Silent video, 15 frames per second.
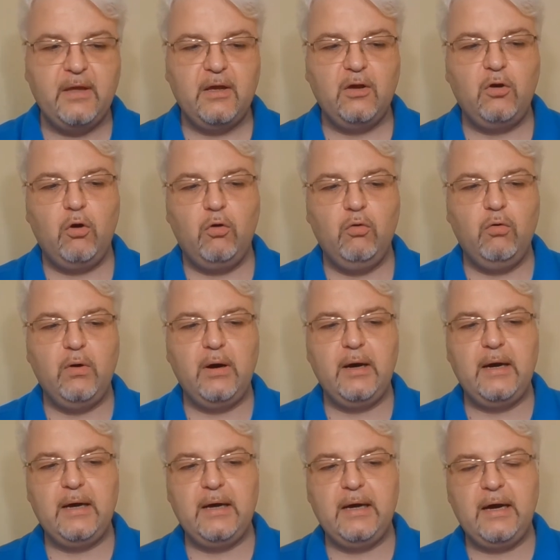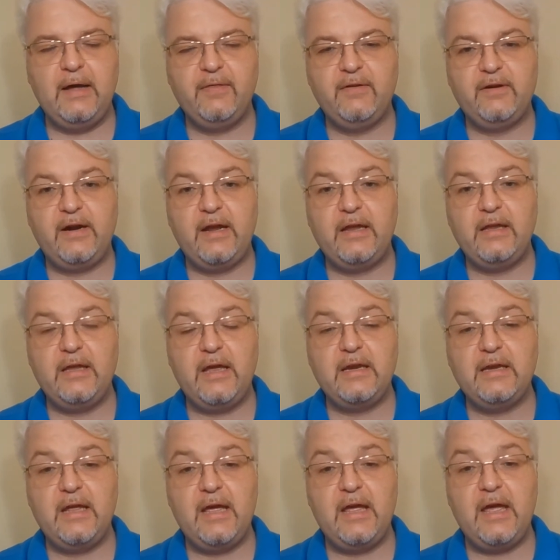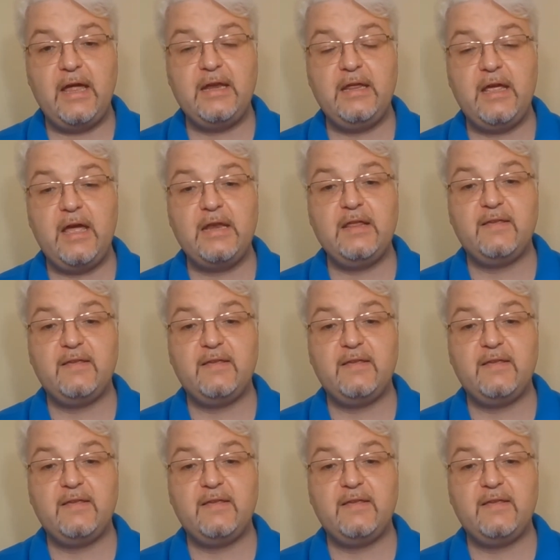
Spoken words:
go under any